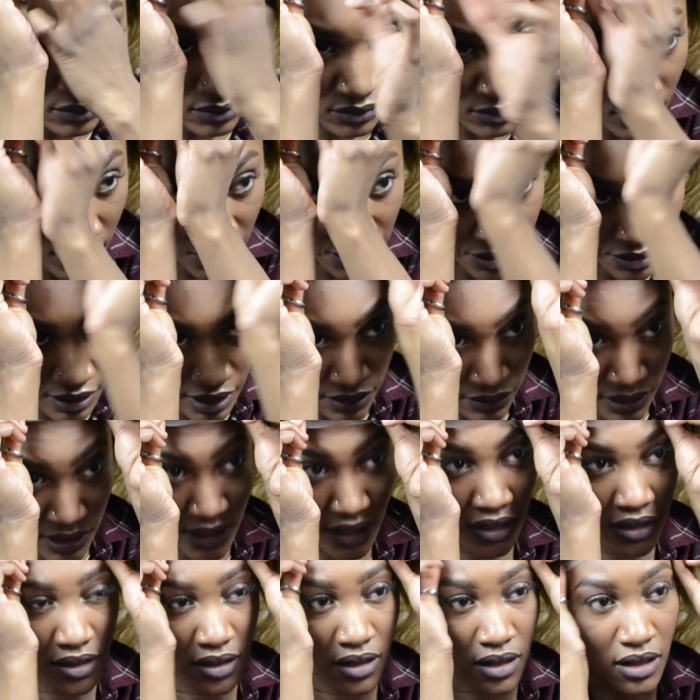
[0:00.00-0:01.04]
so I can
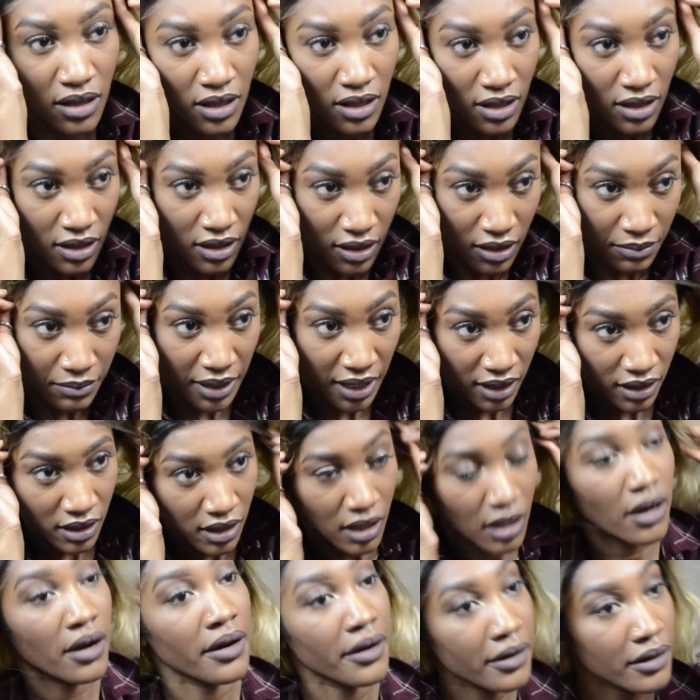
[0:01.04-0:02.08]
control the cutting a
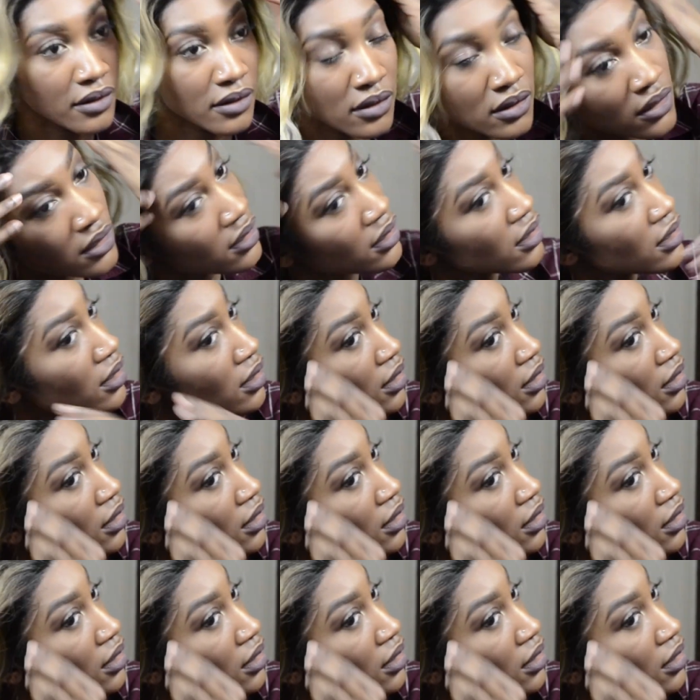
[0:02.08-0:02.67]
lot better.